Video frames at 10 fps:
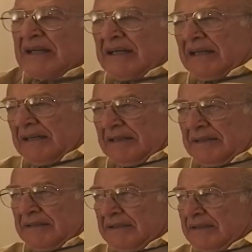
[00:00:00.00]

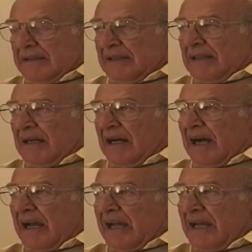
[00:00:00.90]

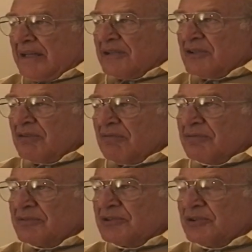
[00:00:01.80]
I had
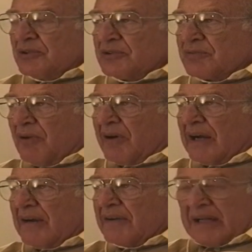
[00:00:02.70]
shoes wore
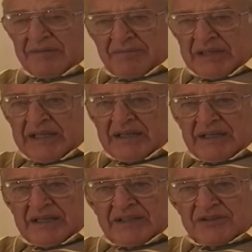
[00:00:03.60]
out on me,
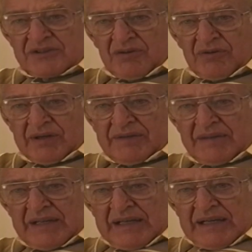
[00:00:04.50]
and so
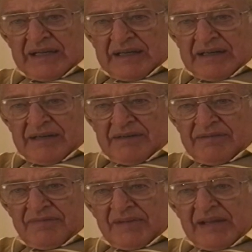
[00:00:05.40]
I
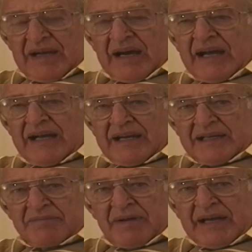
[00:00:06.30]

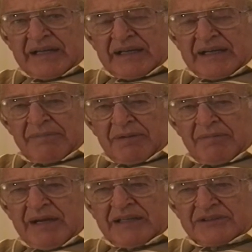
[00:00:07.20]
hiked back a couple of
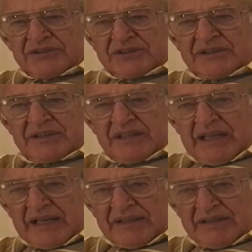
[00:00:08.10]
miles
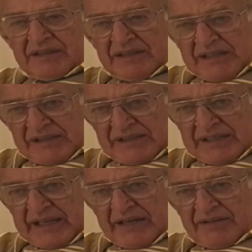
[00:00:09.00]
and to
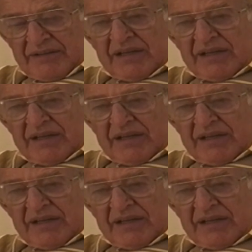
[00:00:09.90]
get a